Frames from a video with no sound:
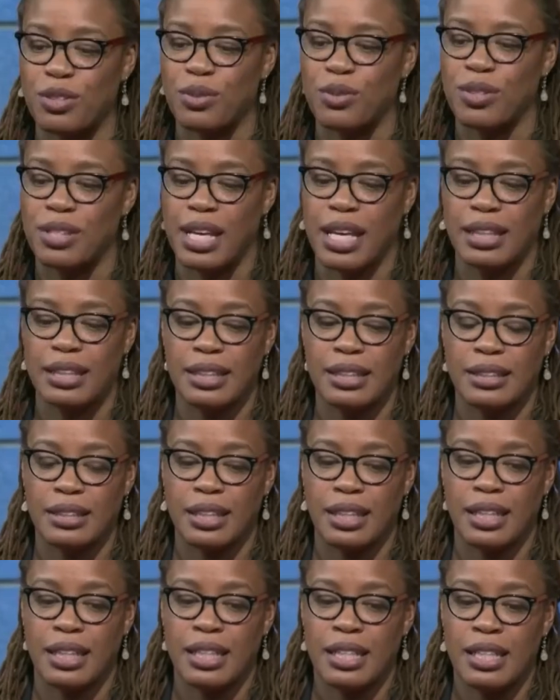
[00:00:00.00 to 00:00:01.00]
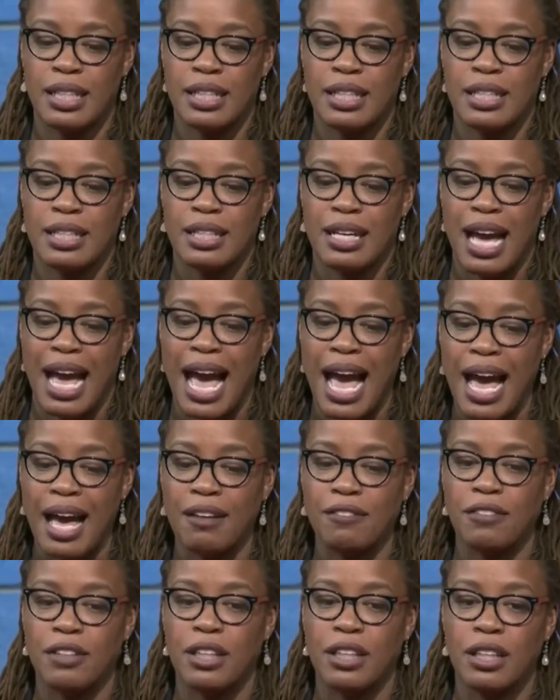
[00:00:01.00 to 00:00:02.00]
said, Linda,
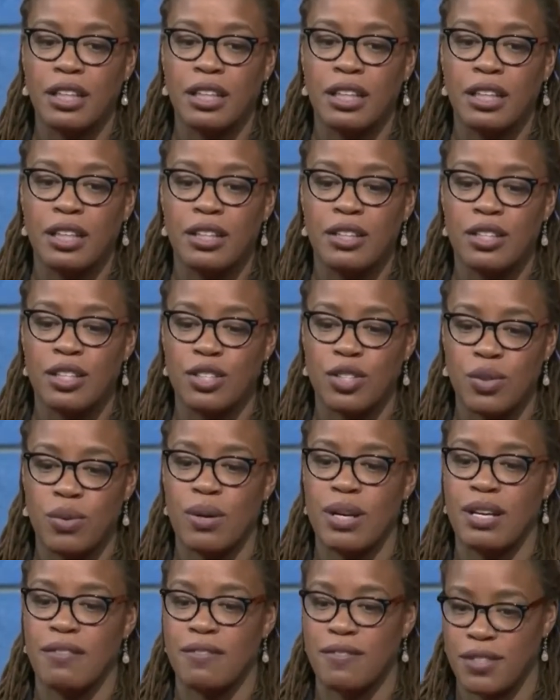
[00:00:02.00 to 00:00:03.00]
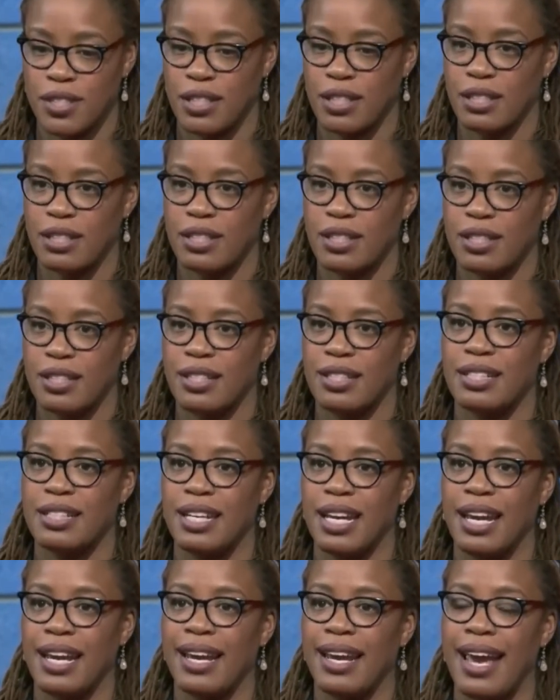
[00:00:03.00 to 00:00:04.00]
having the 21st, the
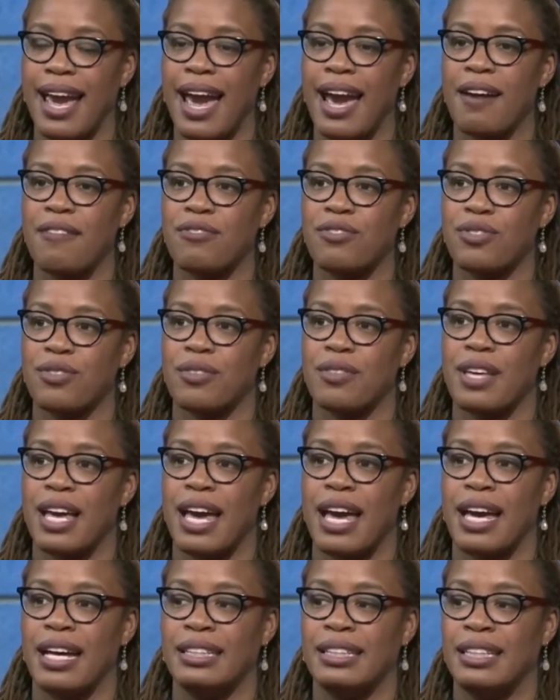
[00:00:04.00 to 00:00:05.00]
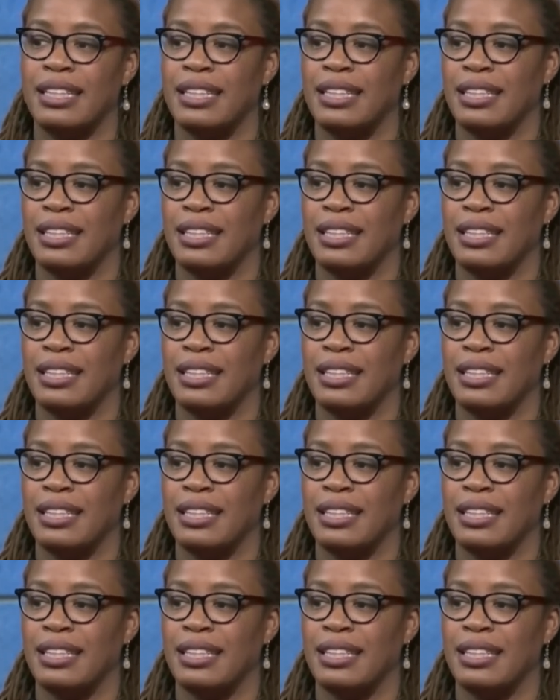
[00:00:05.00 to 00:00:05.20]
day after that